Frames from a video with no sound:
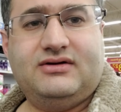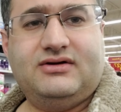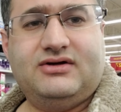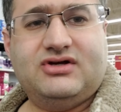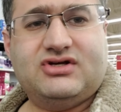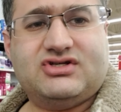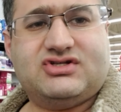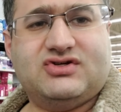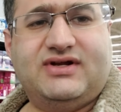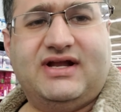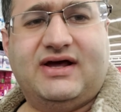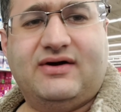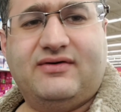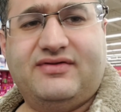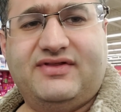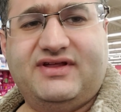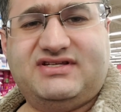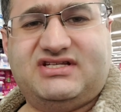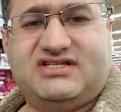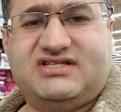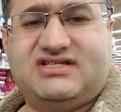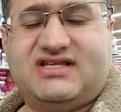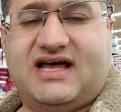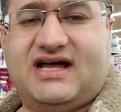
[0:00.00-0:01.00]
So now
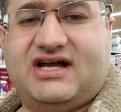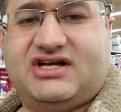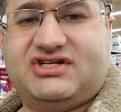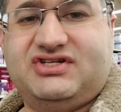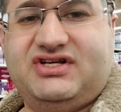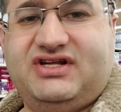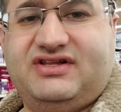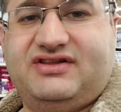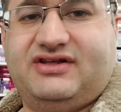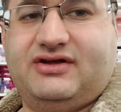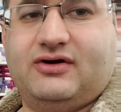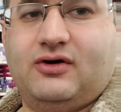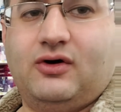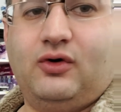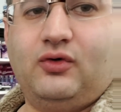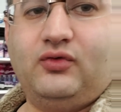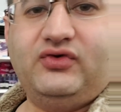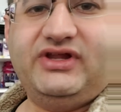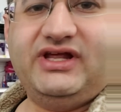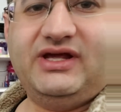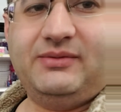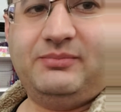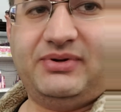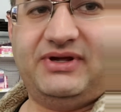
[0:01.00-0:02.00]
this is actually the
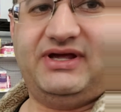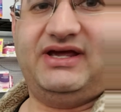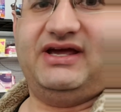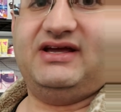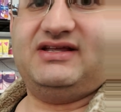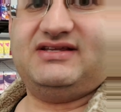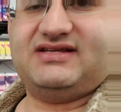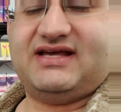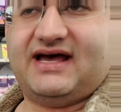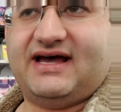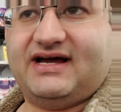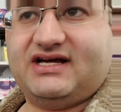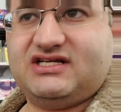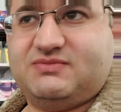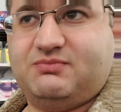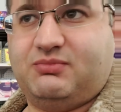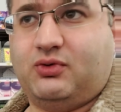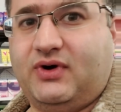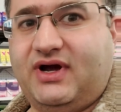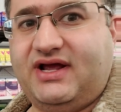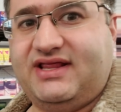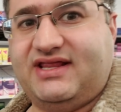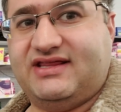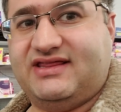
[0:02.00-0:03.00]
only pink tax
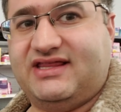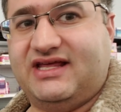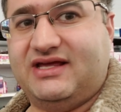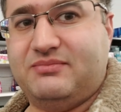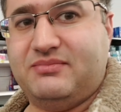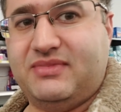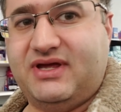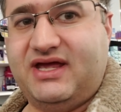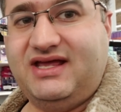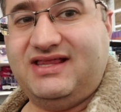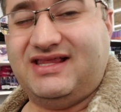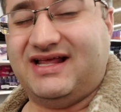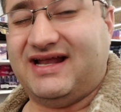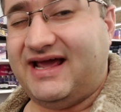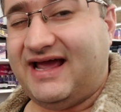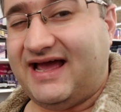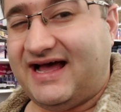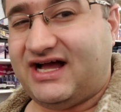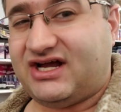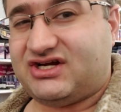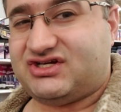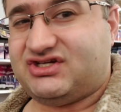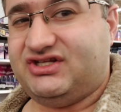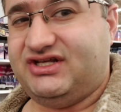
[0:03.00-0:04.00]
point that they make that I
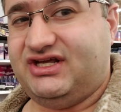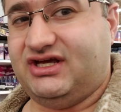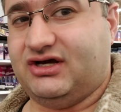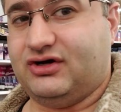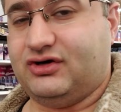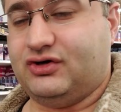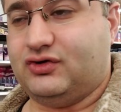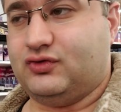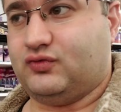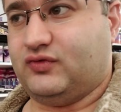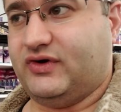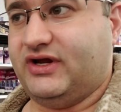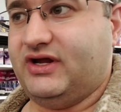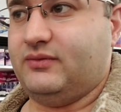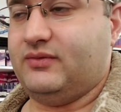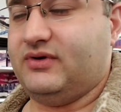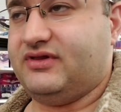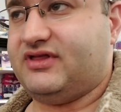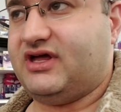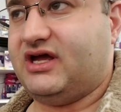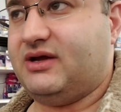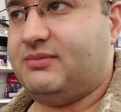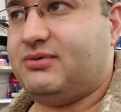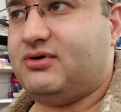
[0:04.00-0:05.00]
actually agree
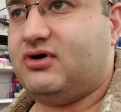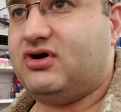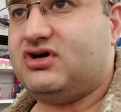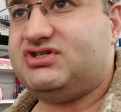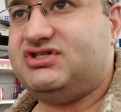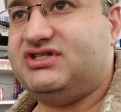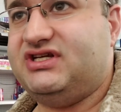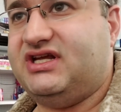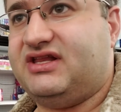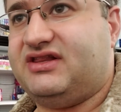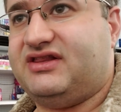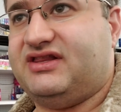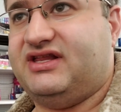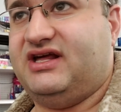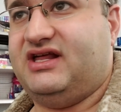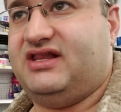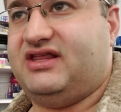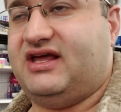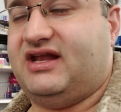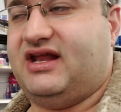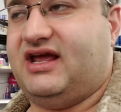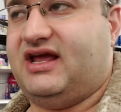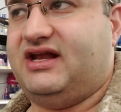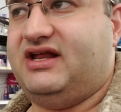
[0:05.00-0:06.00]
with. I personally think
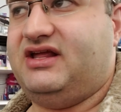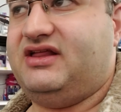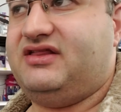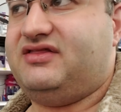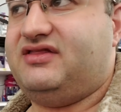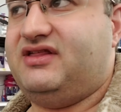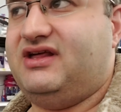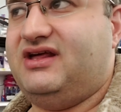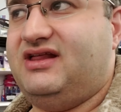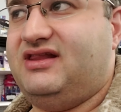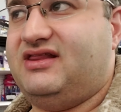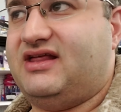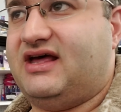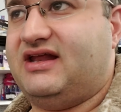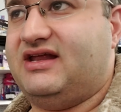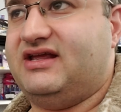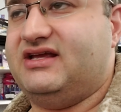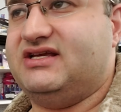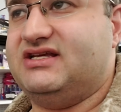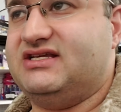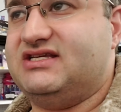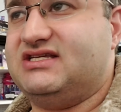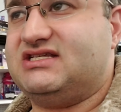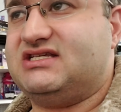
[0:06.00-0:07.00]
that anything that
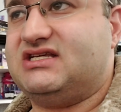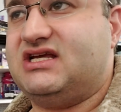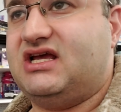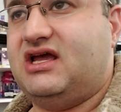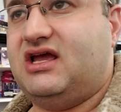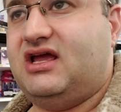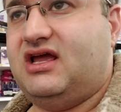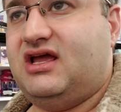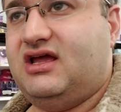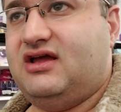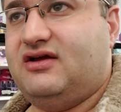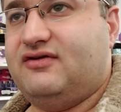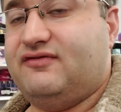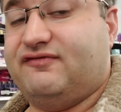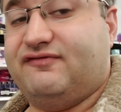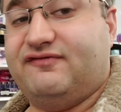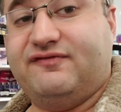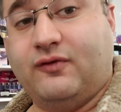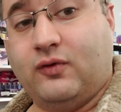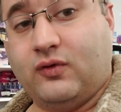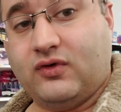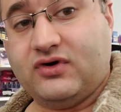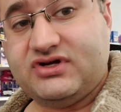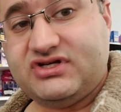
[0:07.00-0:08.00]
is
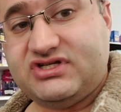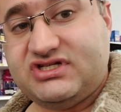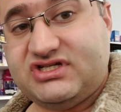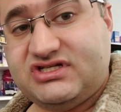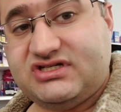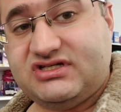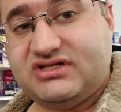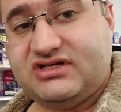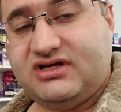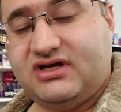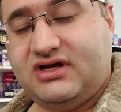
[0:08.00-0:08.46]
forced